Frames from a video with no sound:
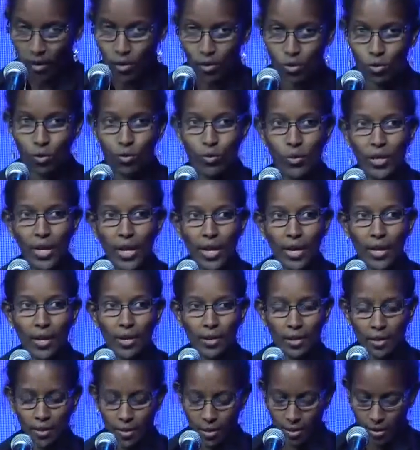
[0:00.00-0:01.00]

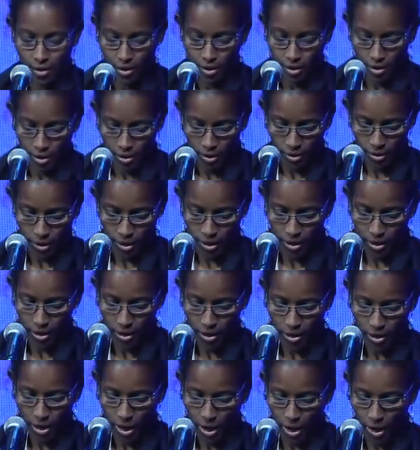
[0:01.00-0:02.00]
Today, they
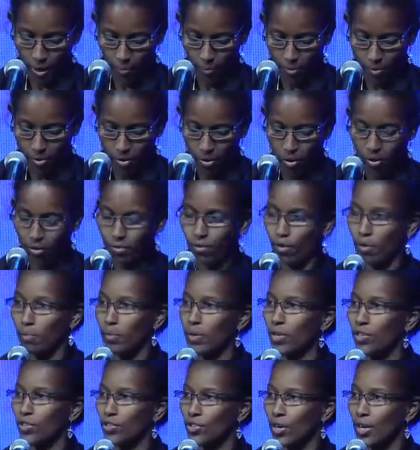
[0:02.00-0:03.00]
need help from
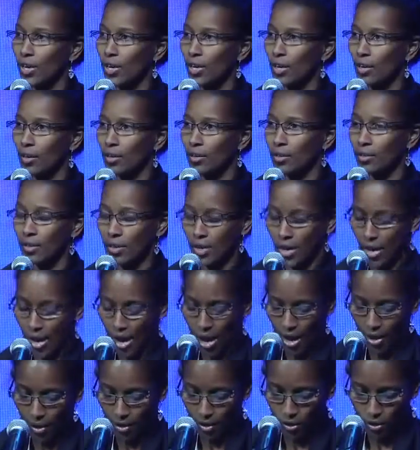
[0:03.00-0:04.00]
Israel
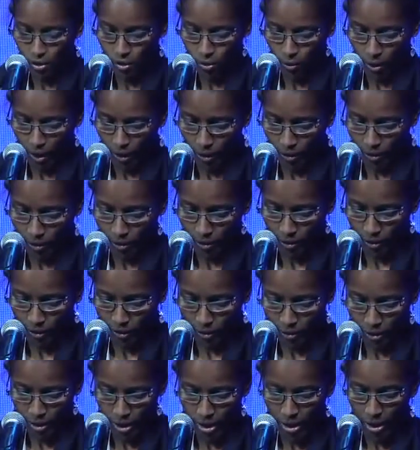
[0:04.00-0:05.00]
and the US
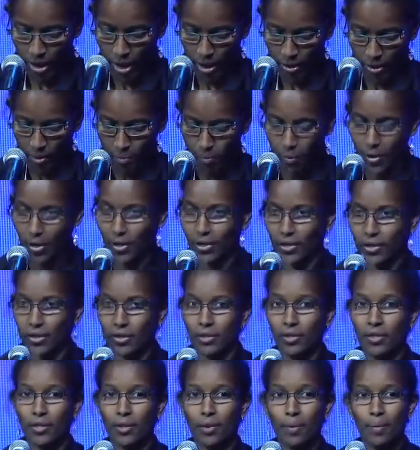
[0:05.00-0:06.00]
and other
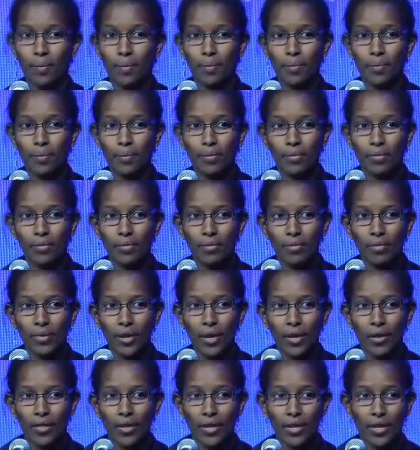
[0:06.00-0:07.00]
places.
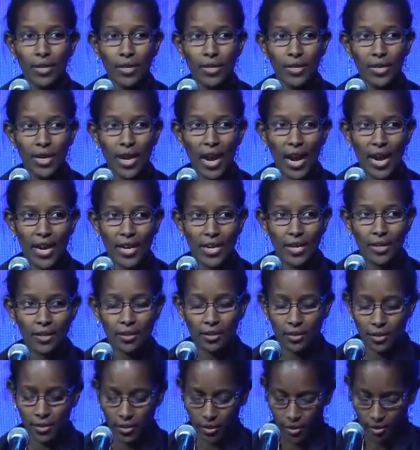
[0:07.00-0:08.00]
They need
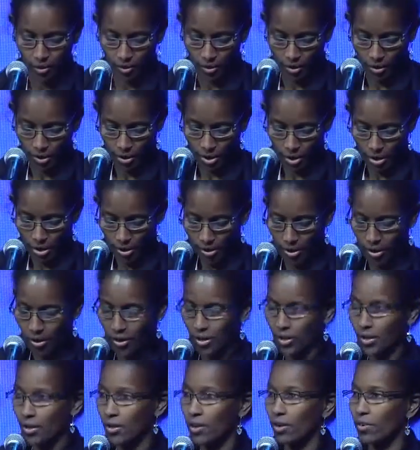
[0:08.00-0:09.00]
guidance, they
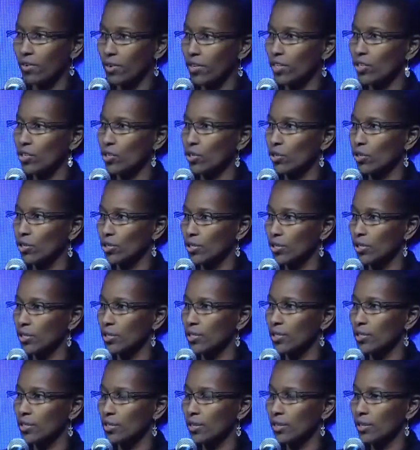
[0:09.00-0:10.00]
need
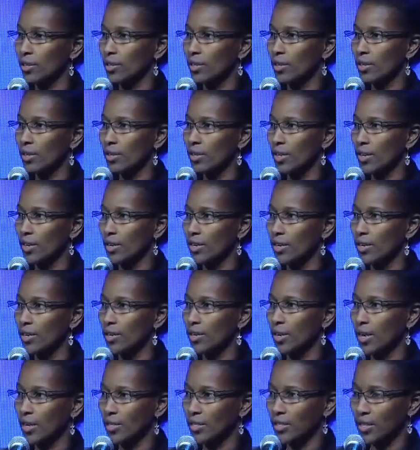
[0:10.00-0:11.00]
resources, they need
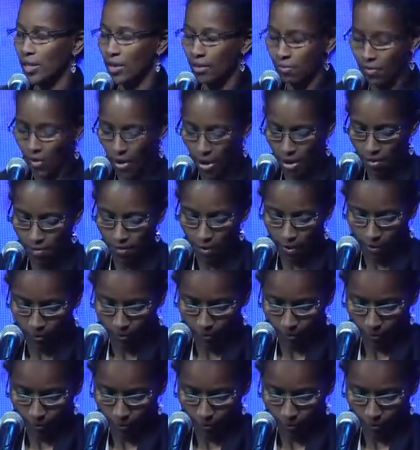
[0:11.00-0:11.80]
a safe haven.